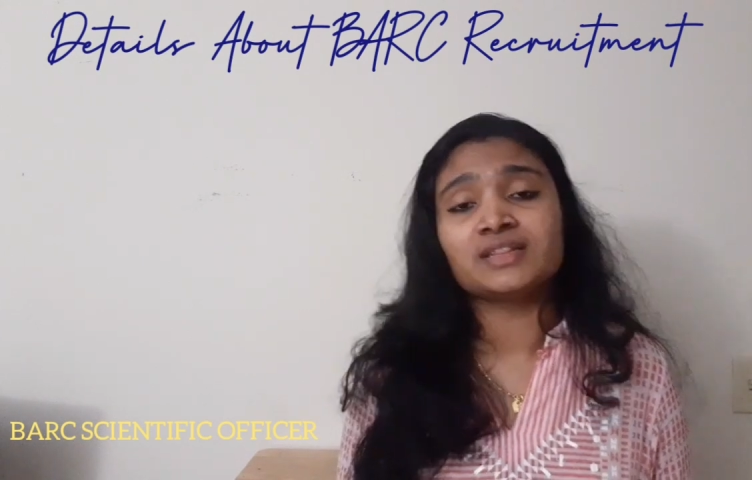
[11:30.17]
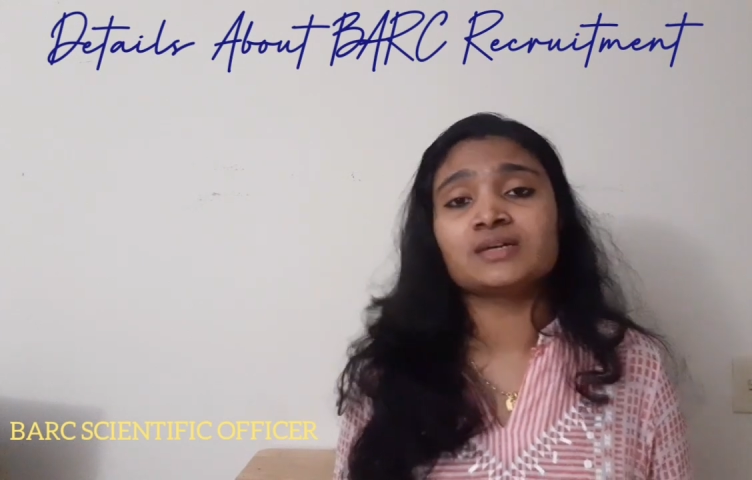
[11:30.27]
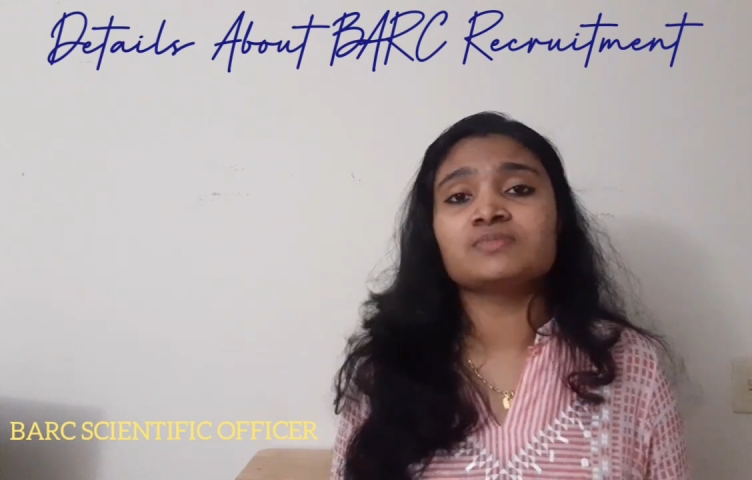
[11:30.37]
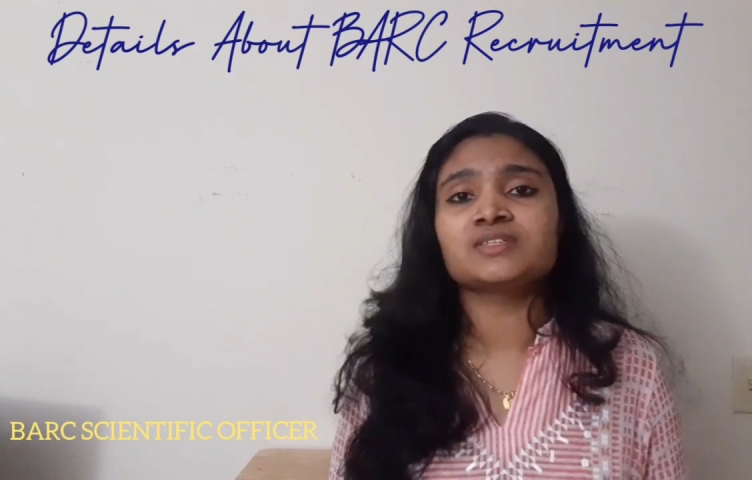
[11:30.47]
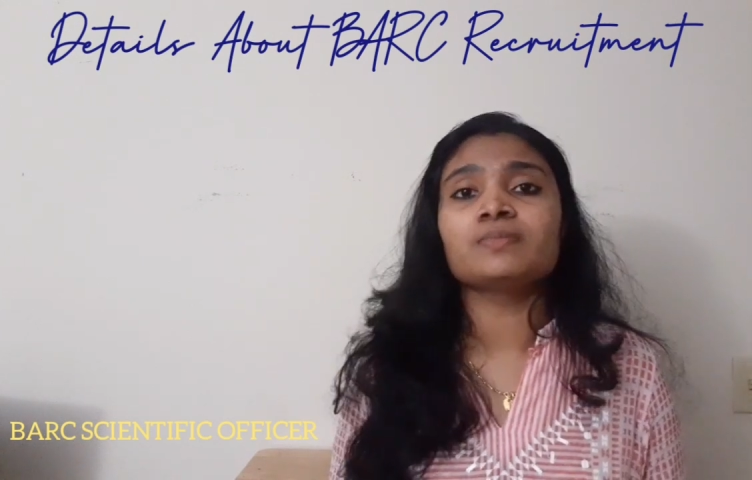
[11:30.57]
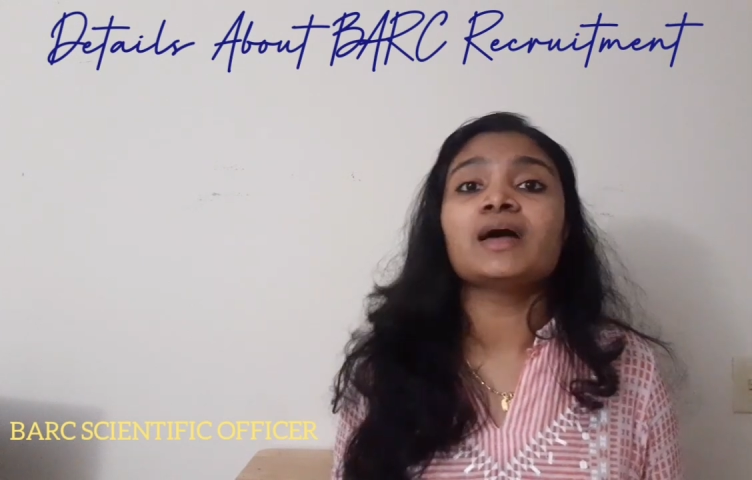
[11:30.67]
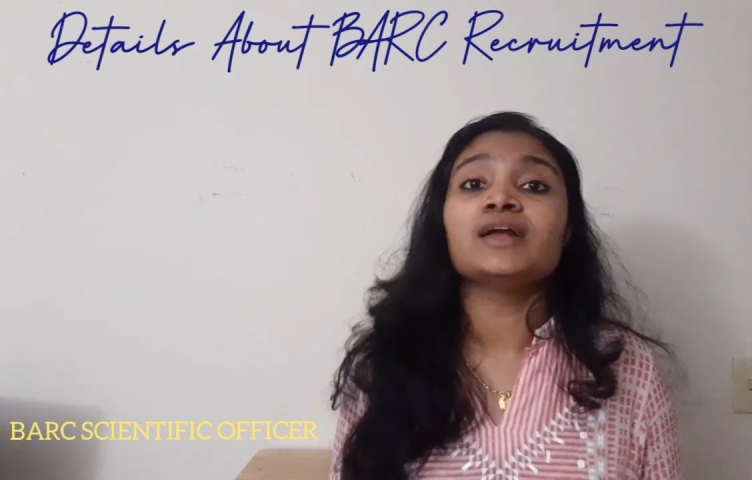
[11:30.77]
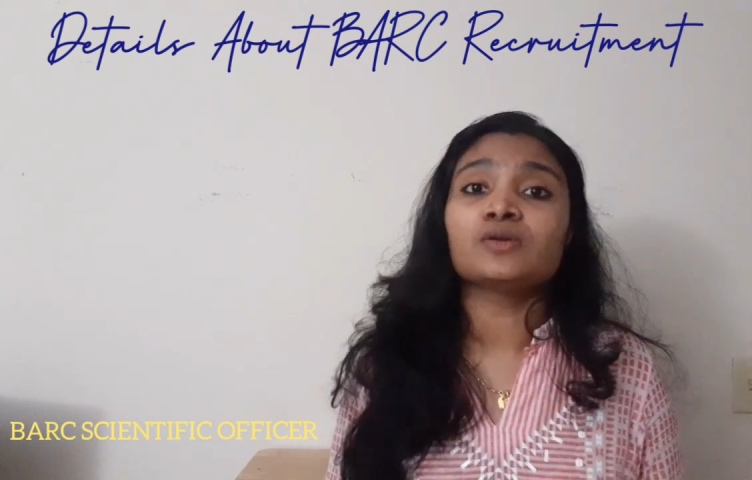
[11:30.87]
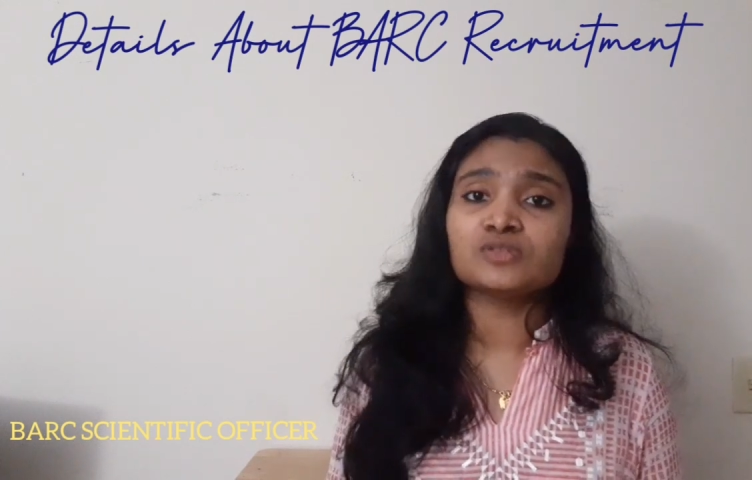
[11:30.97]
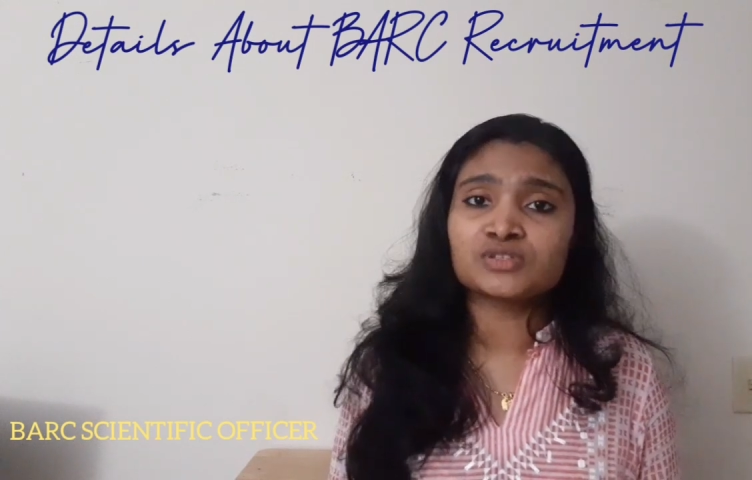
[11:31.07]
it a thumbs up
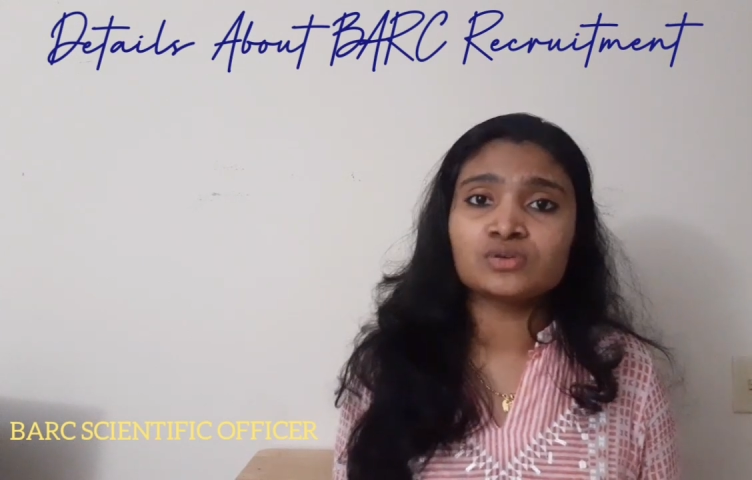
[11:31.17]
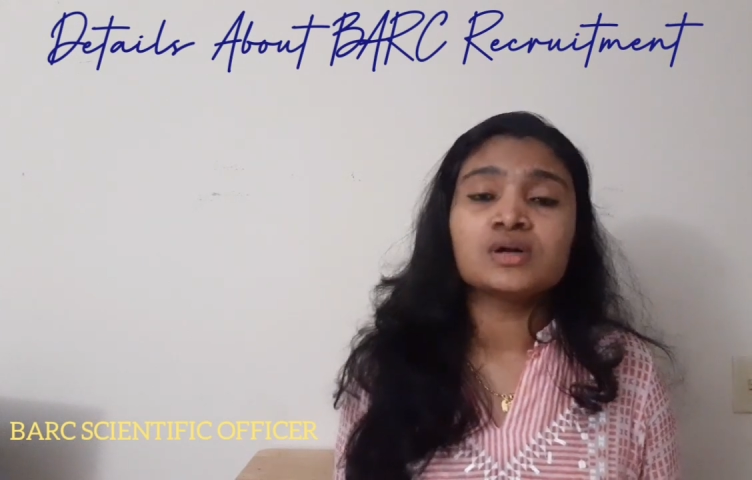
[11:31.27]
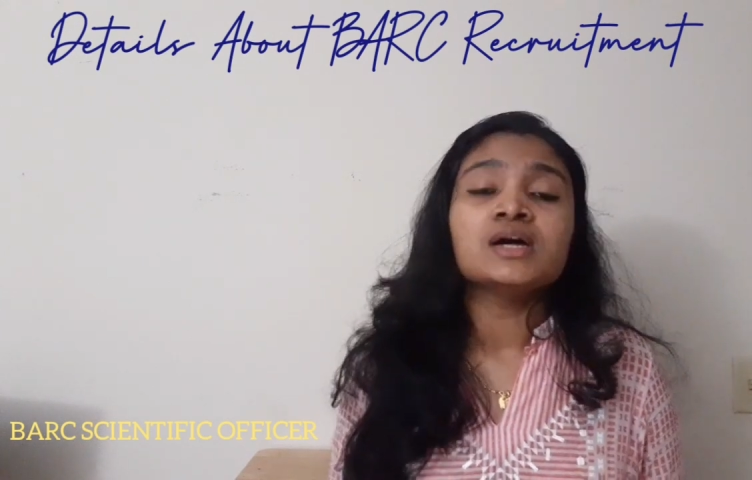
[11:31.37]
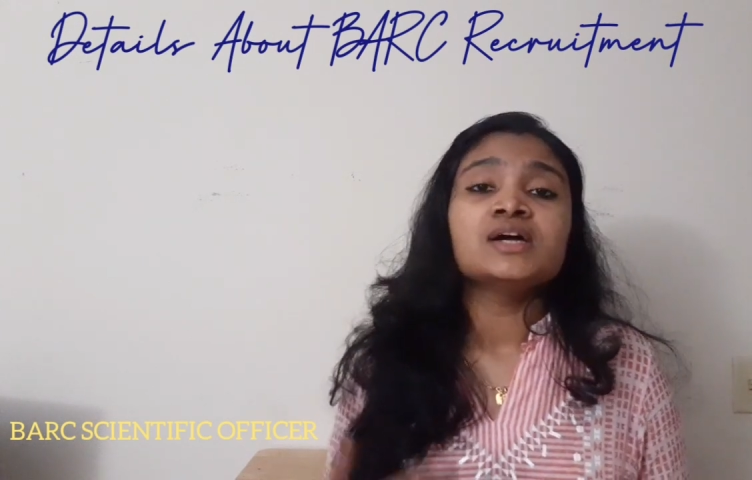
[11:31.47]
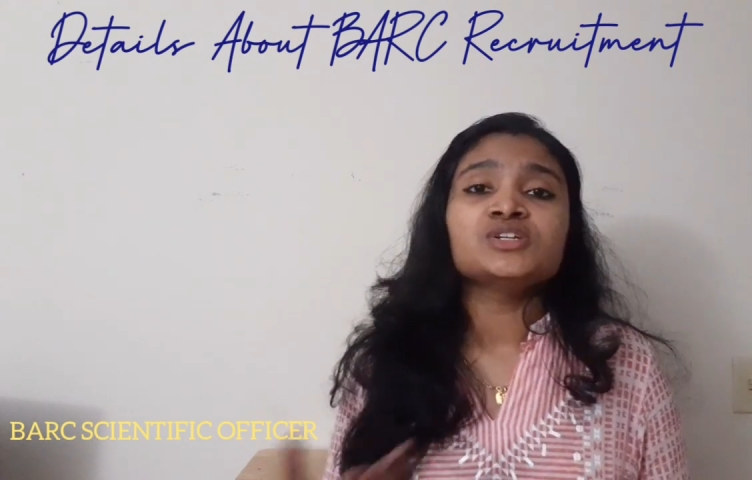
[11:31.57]
and also